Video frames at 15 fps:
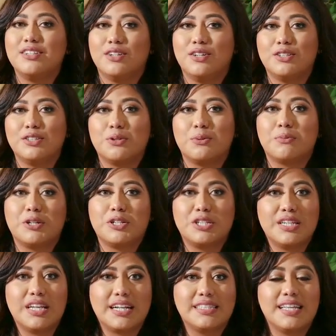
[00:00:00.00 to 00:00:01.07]
and also
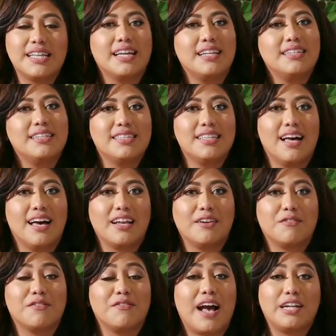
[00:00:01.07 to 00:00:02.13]
merchandising and
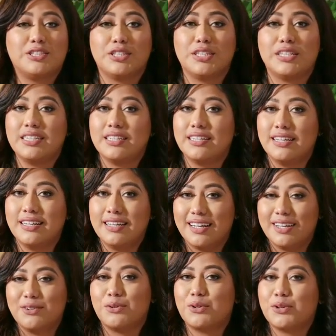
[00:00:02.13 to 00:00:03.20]
design for fashion
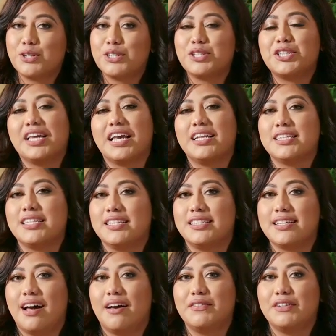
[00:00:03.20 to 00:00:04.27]
in order to get
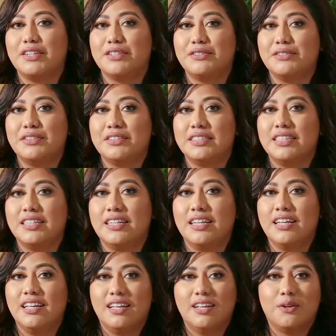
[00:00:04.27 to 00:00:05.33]
to this avenue.
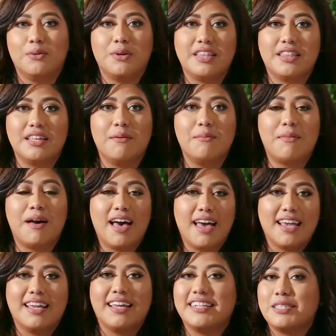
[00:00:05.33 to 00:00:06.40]
With
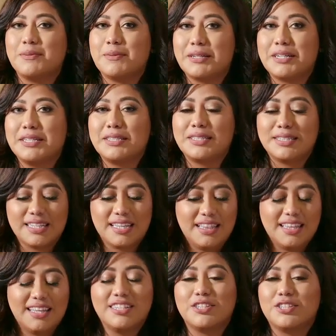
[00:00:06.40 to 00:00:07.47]
my
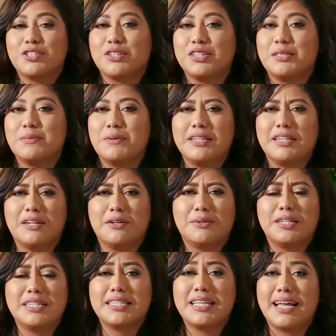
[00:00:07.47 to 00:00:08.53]
experience in the industry, it's been
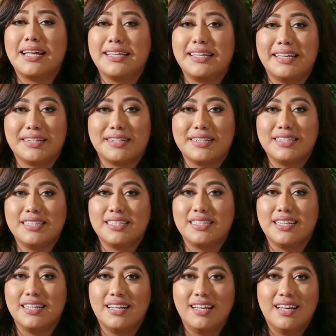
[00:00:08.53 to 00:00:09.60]
now, 10
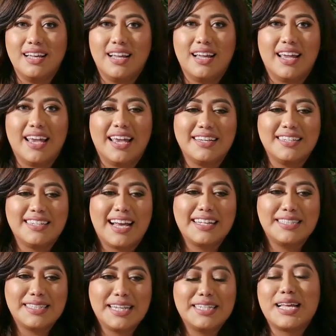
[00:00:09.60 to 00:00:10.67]
years?
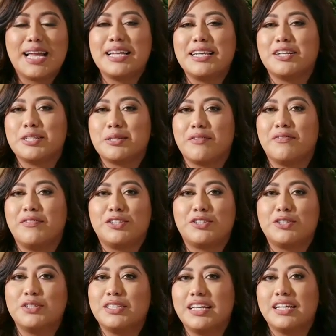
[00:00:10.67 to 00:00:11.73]
And I say 10 years
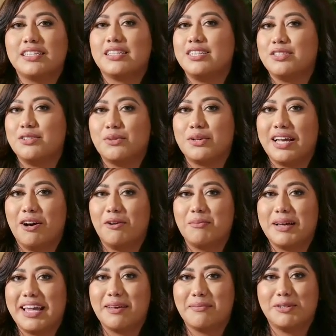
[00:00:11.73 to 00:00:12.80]
professionally because I don't
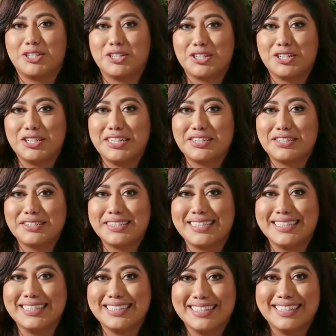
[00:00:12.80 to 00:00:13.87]
count my amateur
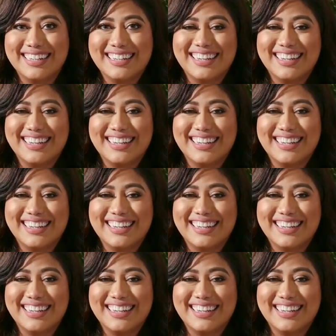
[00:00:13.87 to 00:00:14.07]
years.